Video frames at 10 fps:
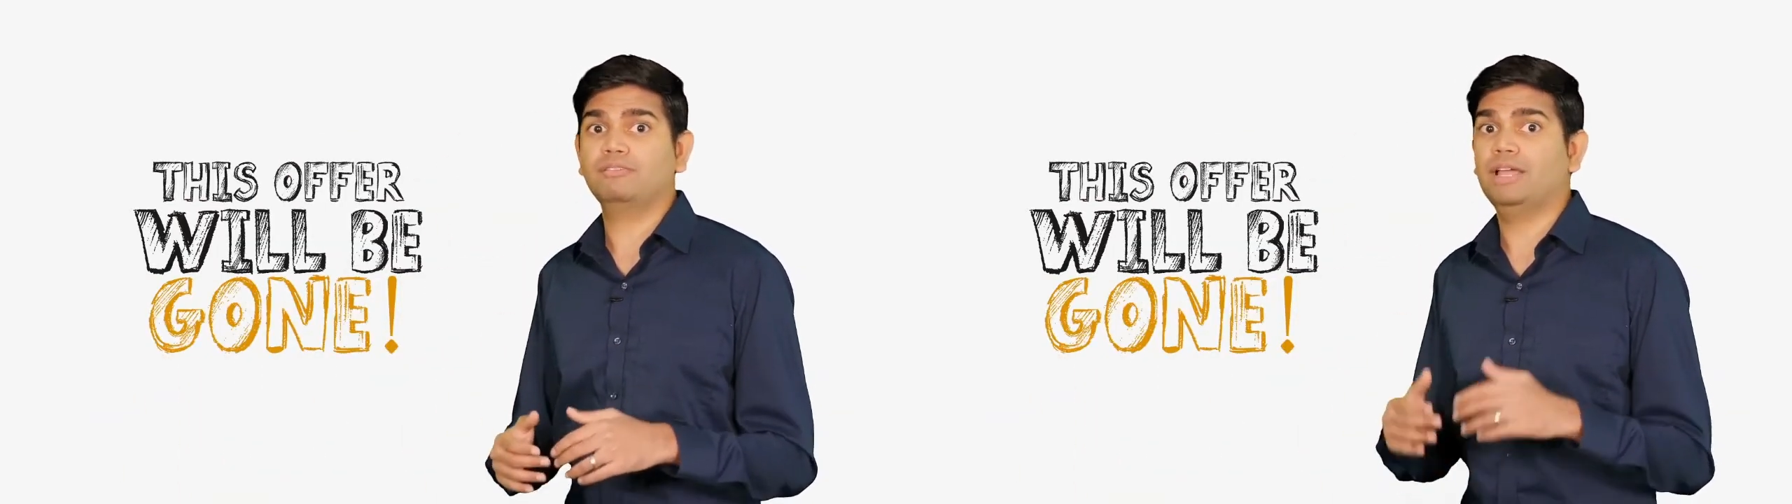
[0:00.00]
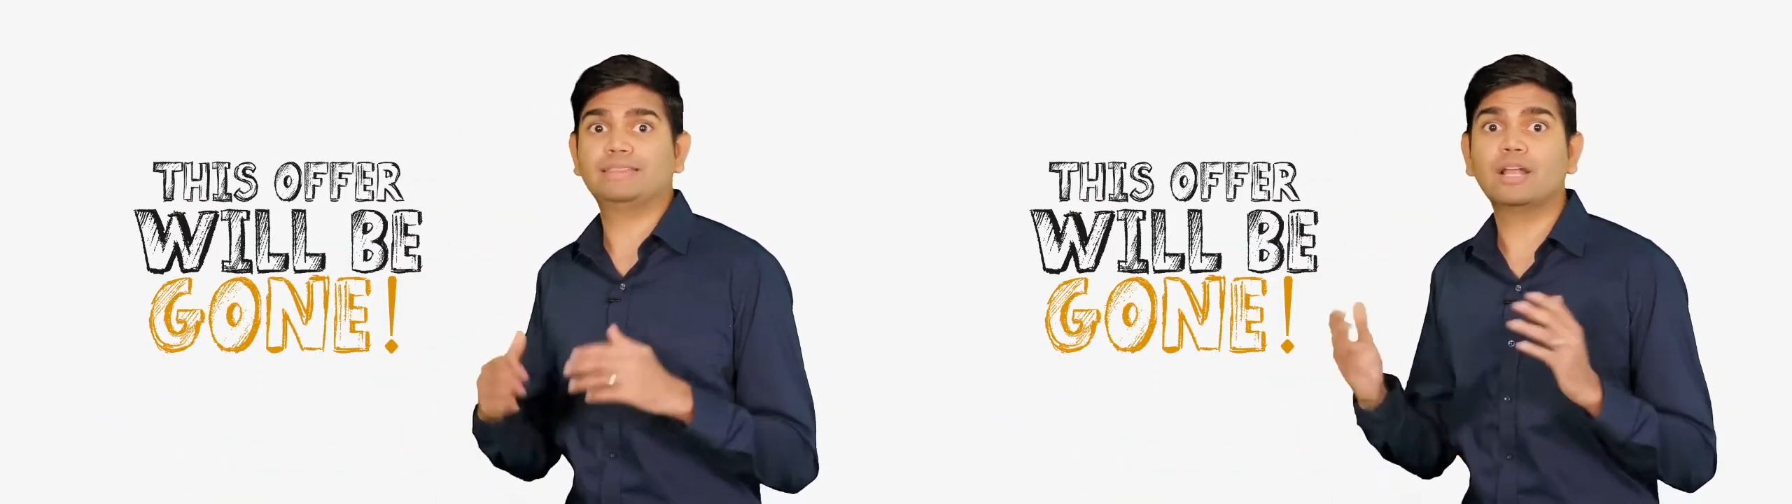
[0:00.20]

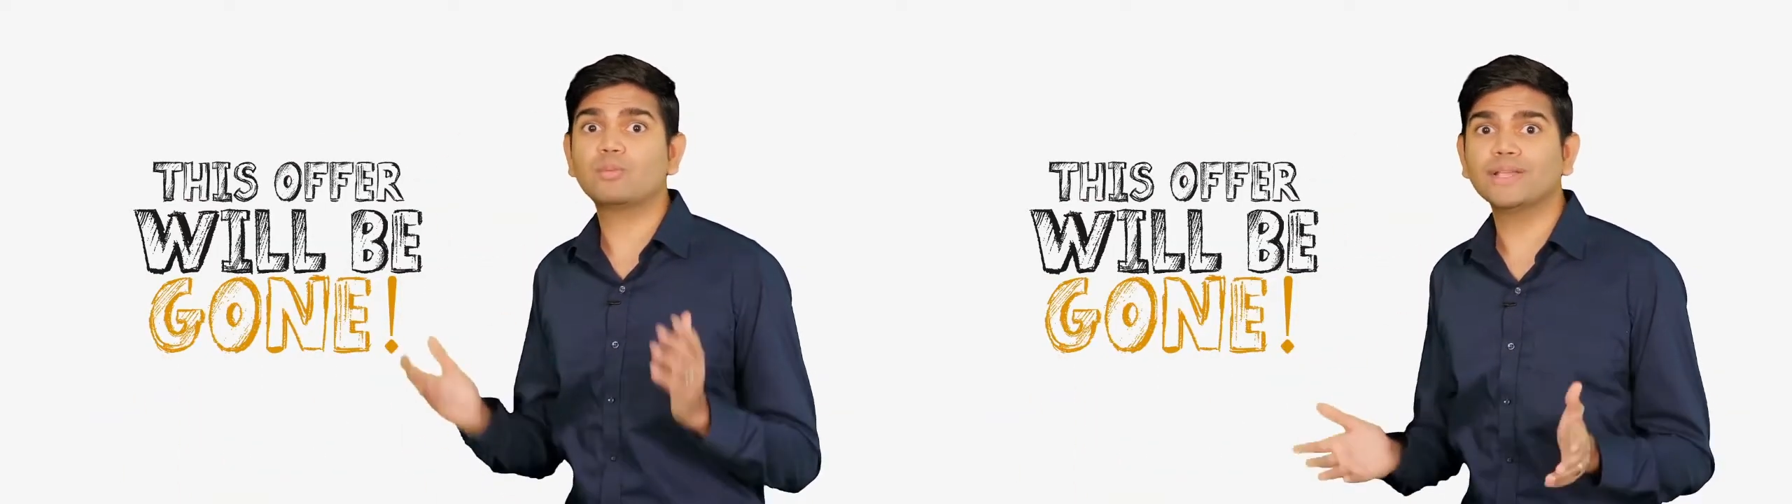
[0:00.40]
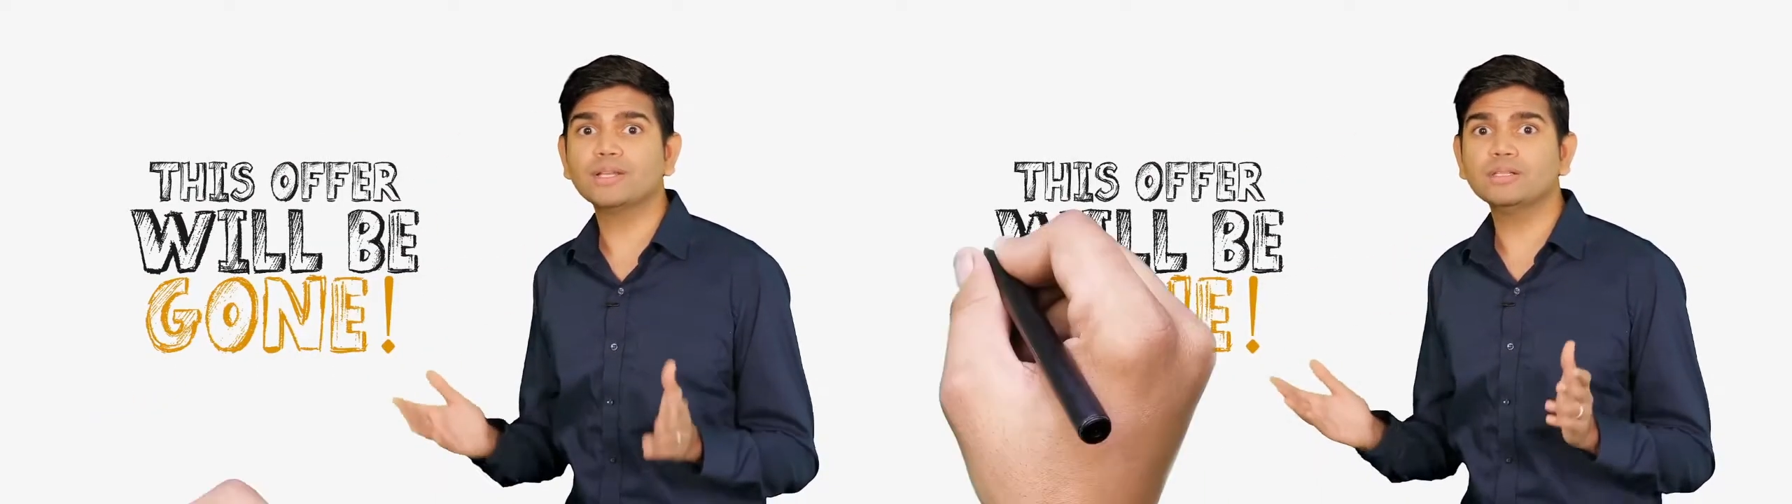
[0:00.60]
at the
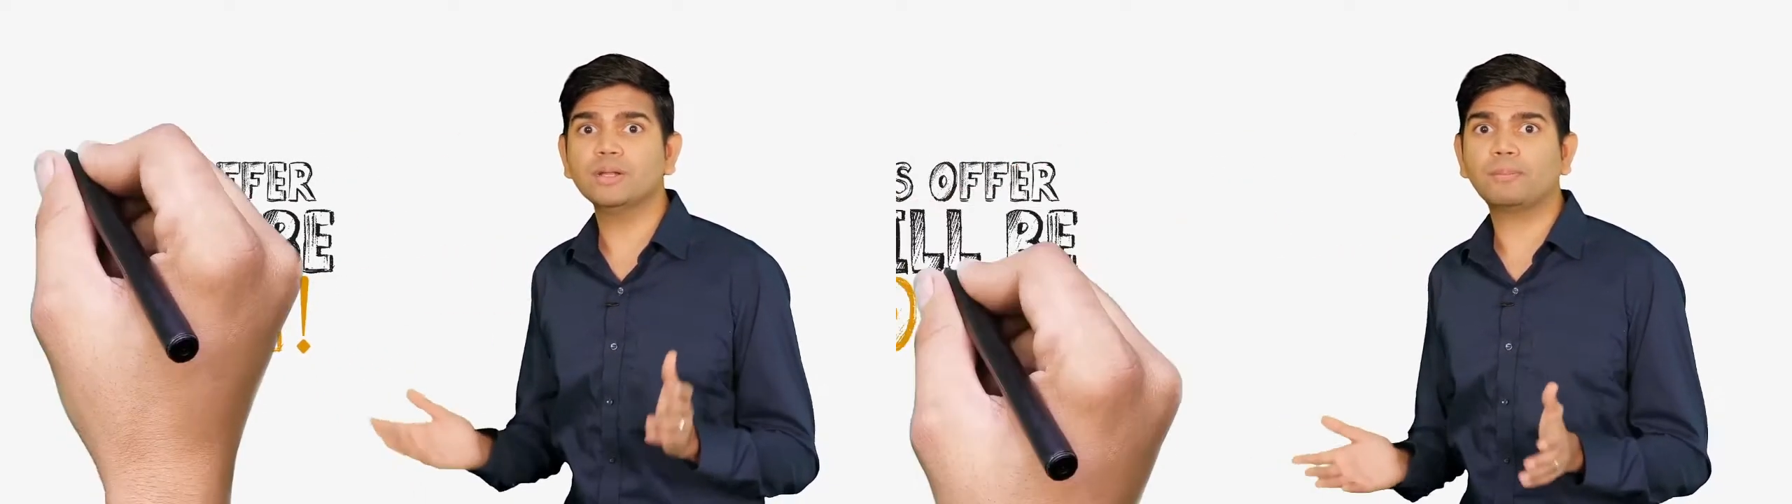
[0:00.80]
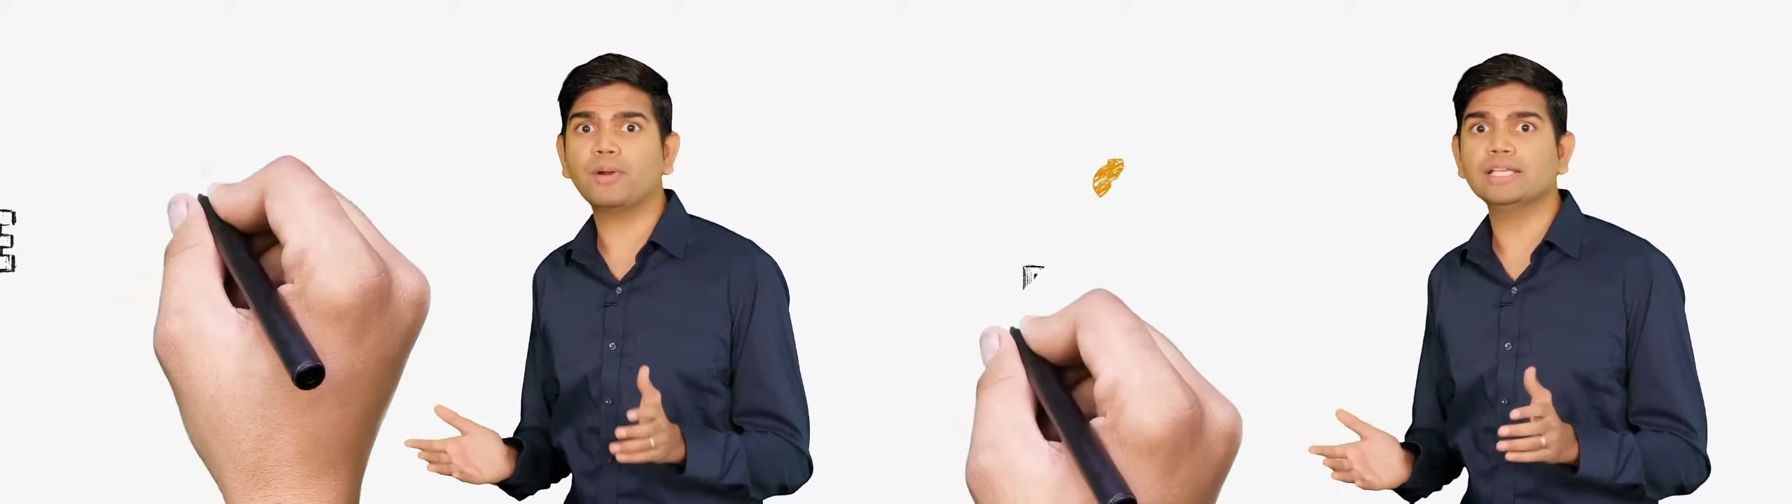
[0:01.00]

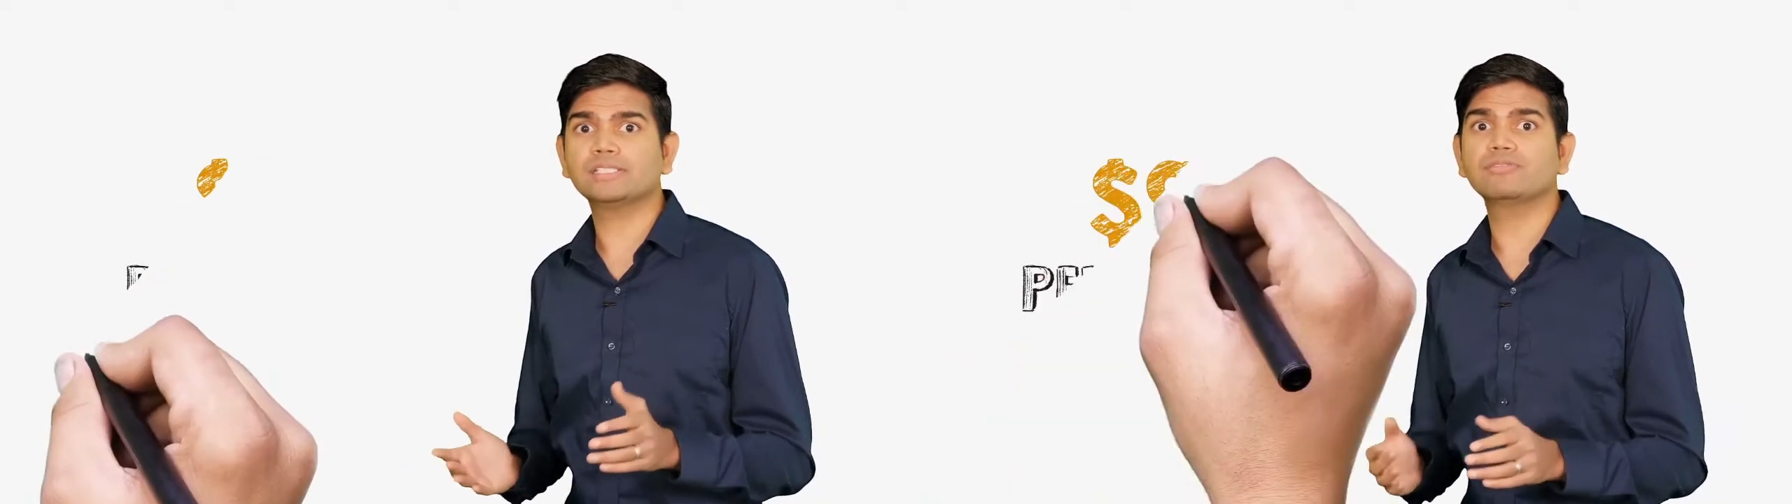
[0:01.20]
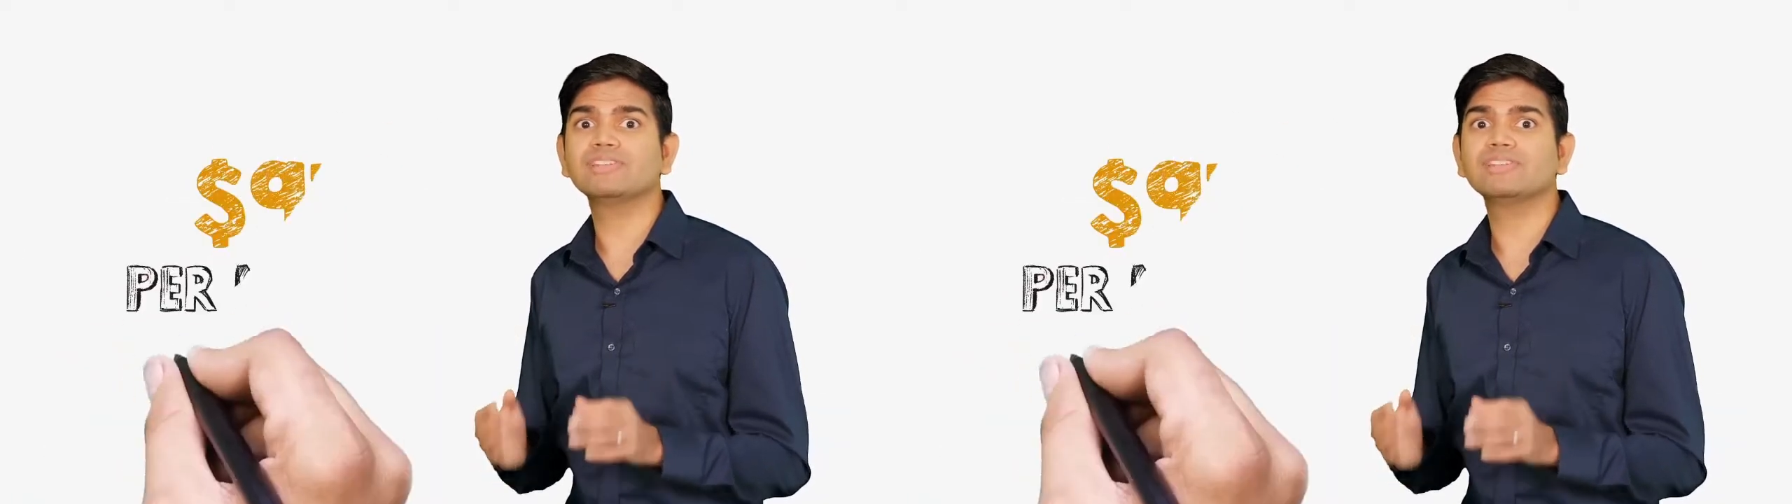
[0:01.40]
regular price of